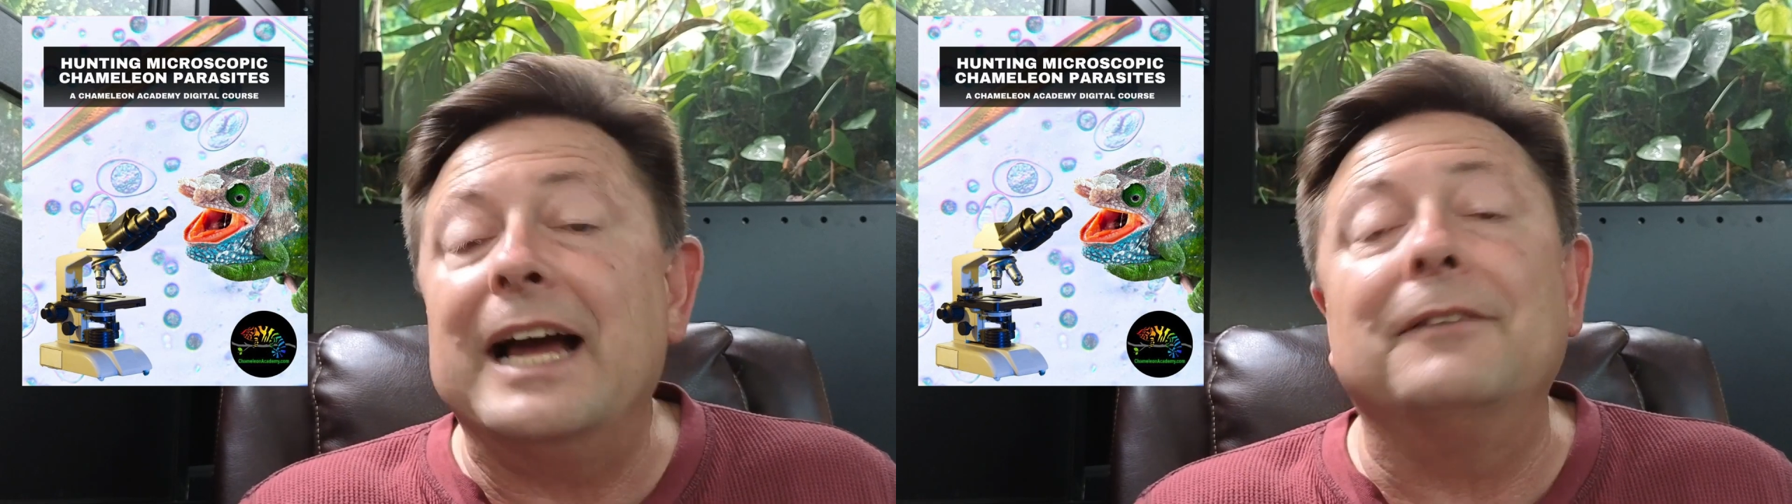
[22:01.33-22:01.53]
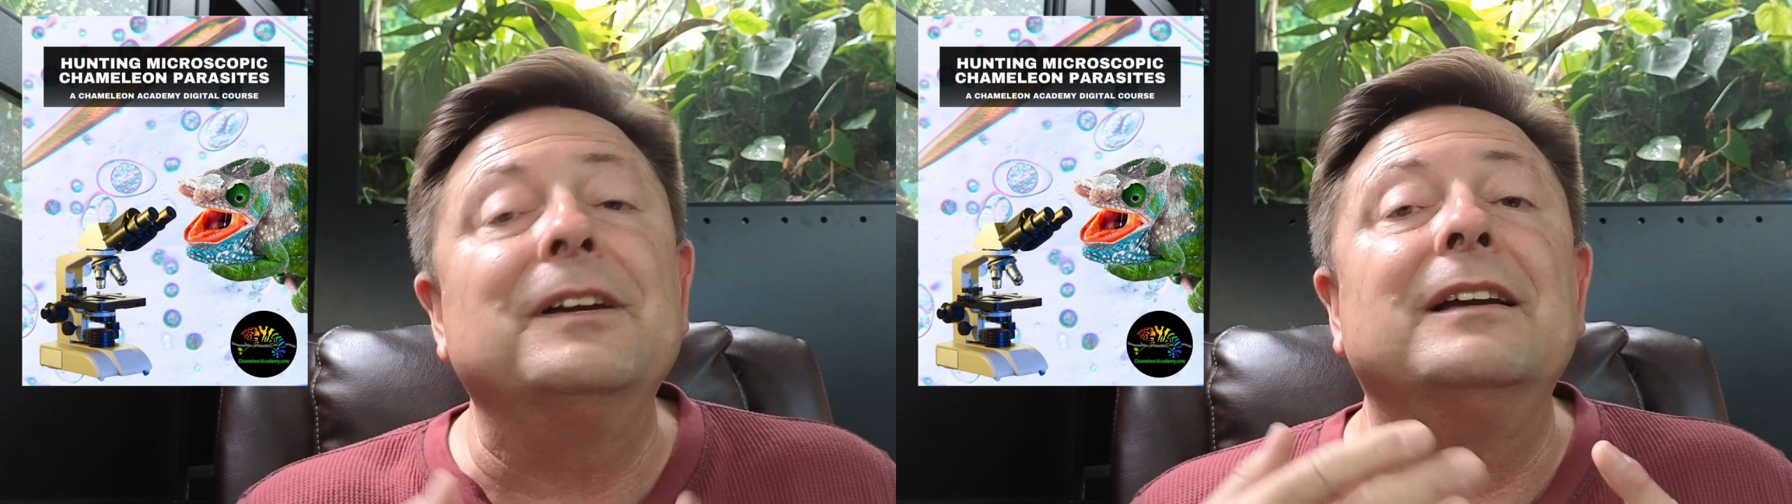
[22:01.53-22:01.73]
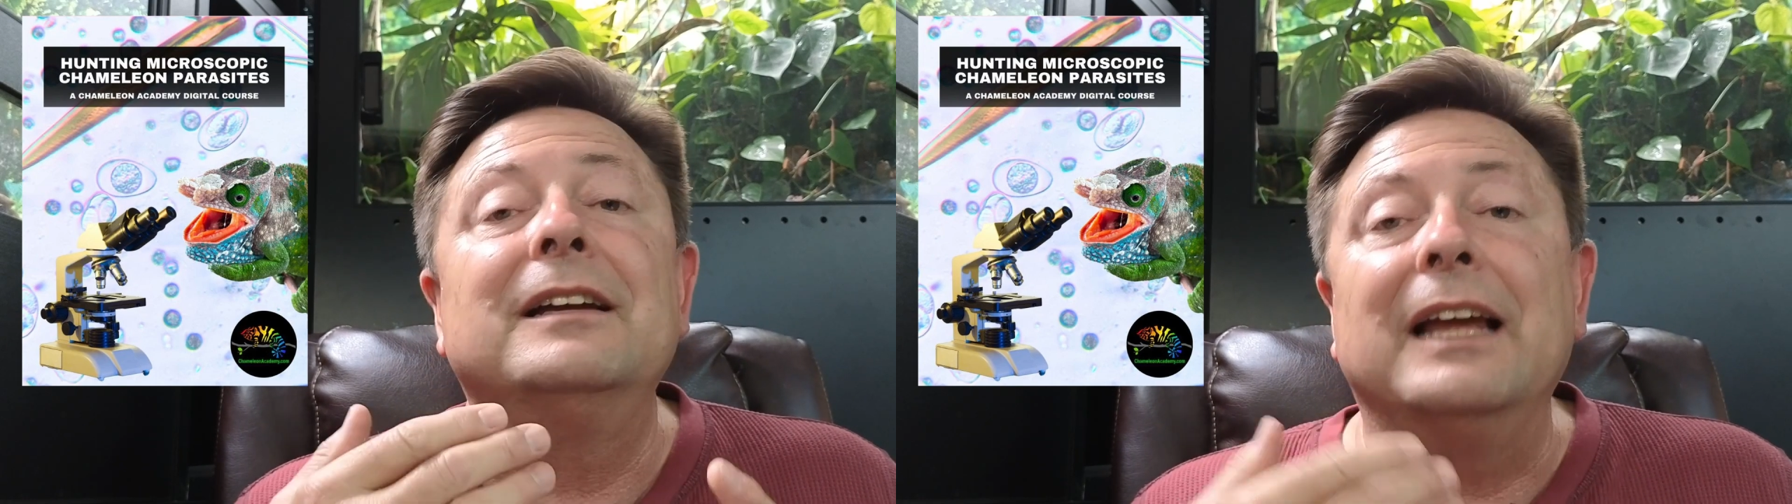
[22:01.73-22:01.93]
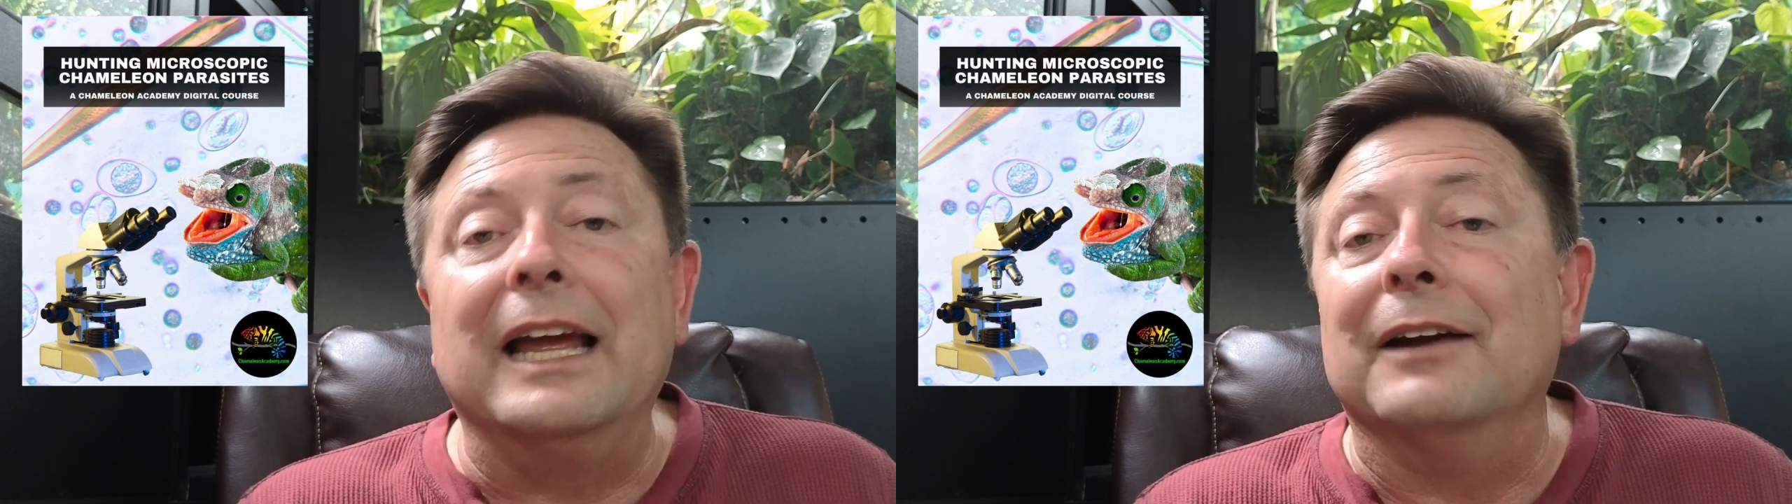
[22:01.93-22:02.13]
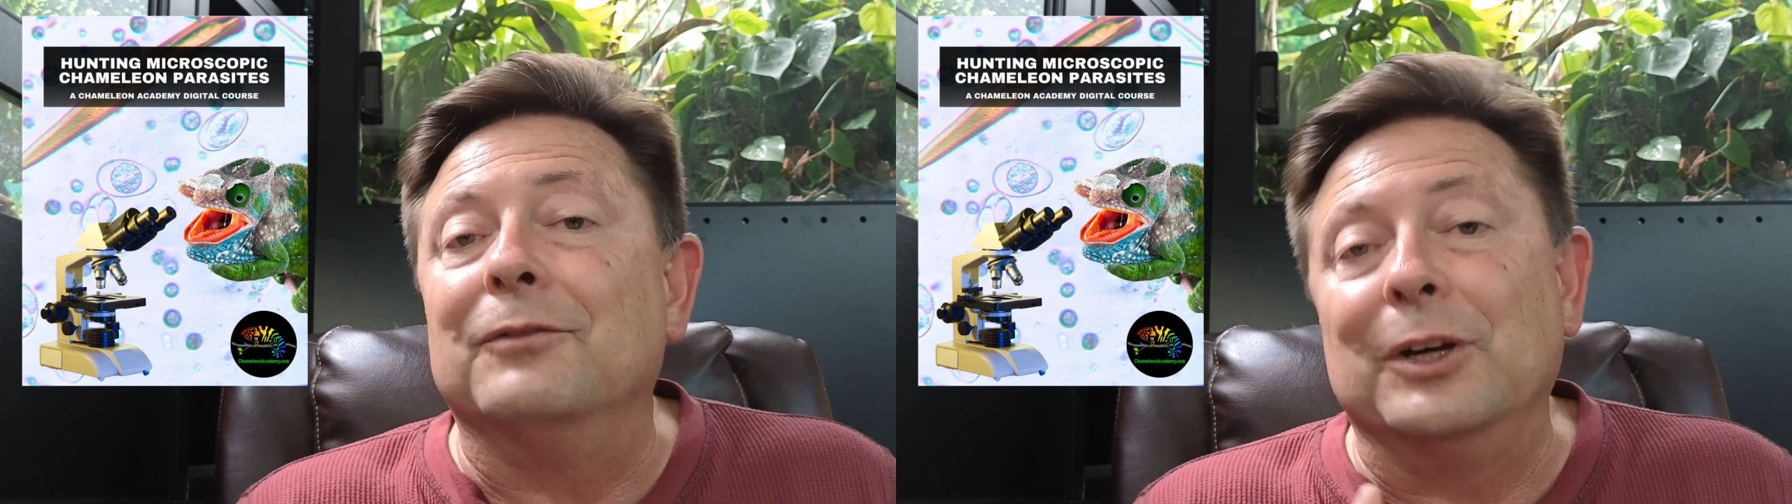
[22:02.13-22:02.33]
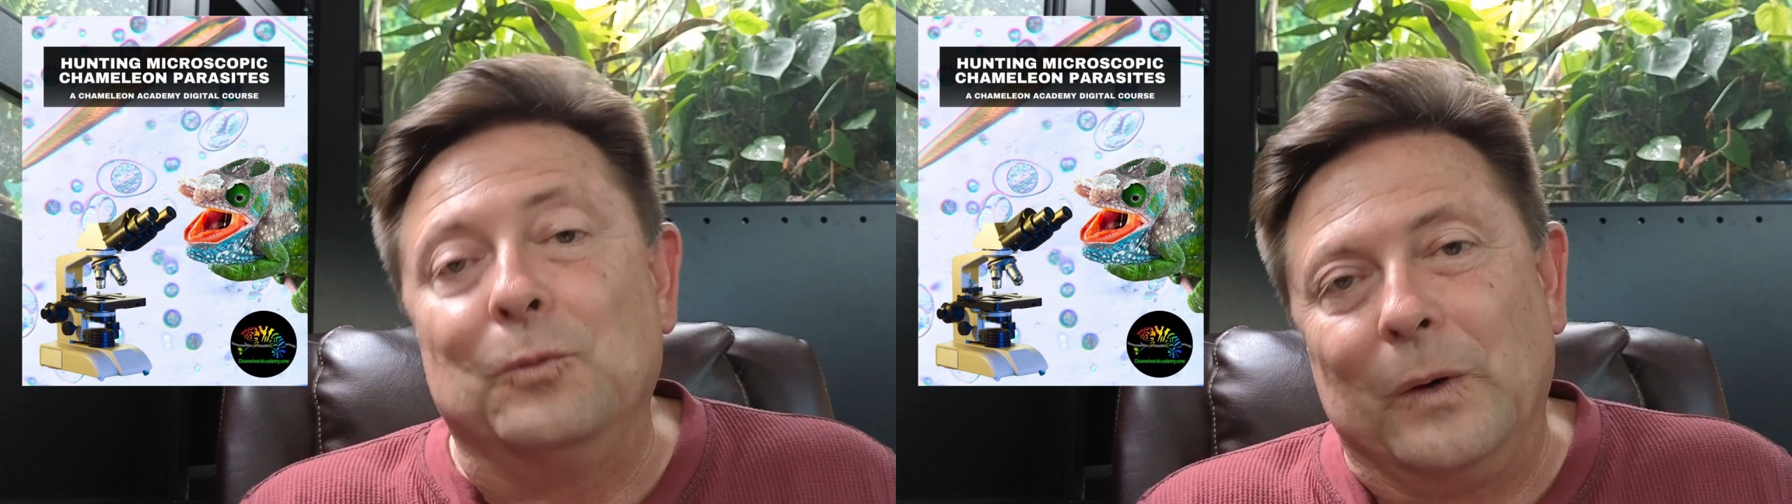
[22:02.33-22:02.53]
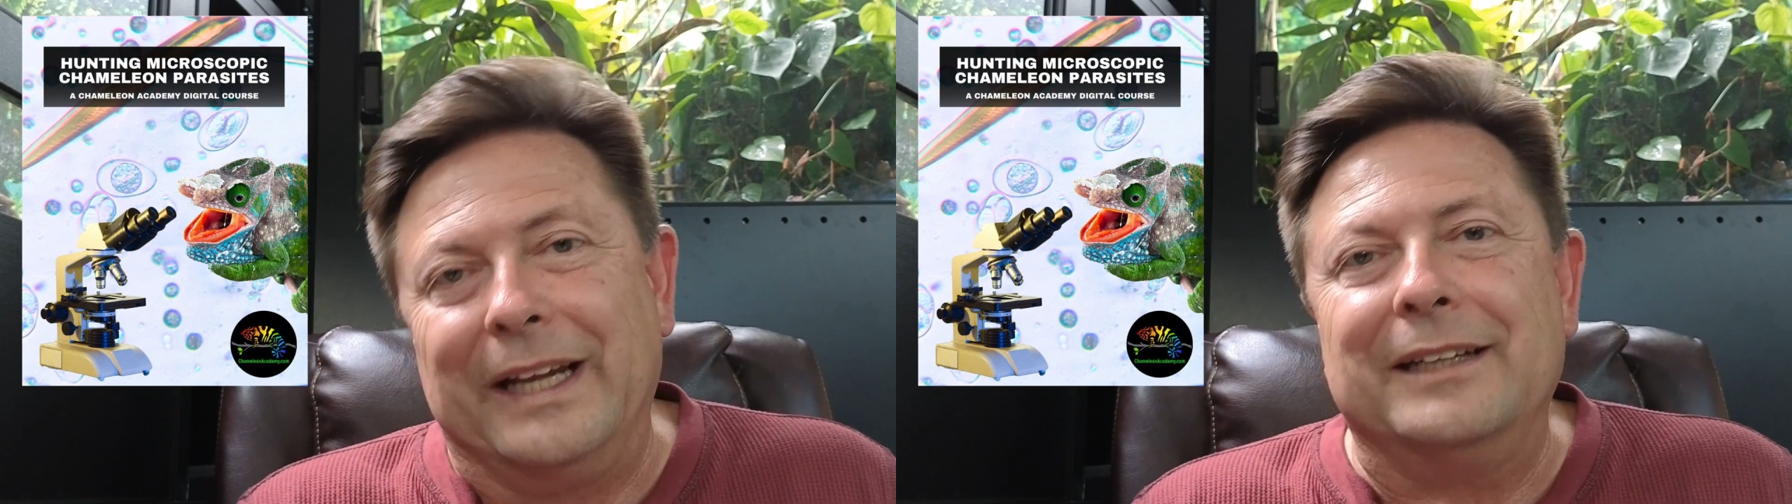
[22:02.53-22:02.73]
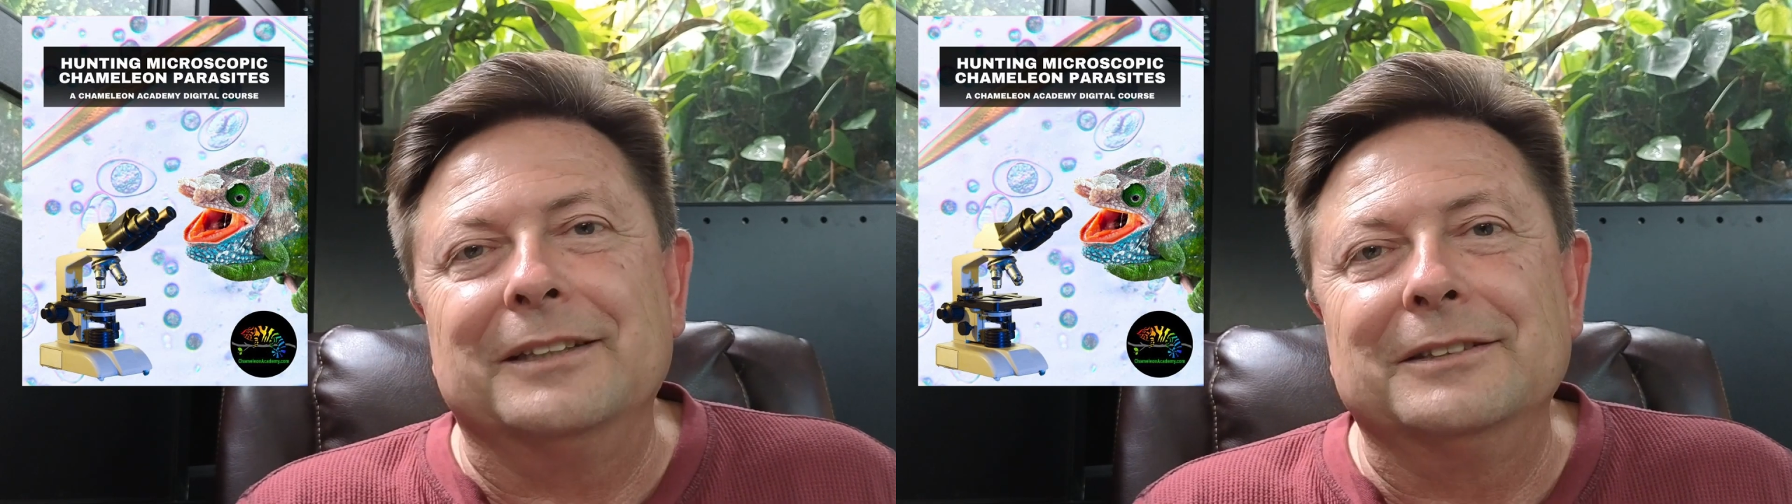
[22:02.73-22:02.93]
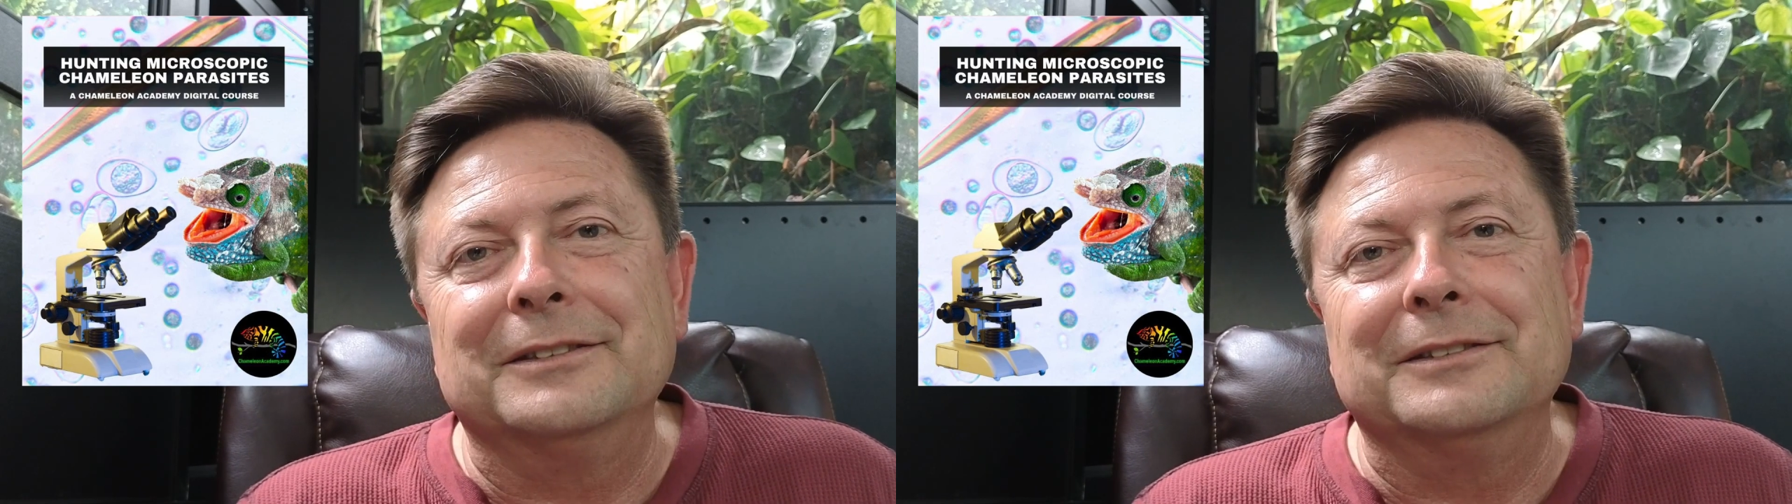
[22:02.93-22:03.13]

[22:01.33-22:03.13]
have every week.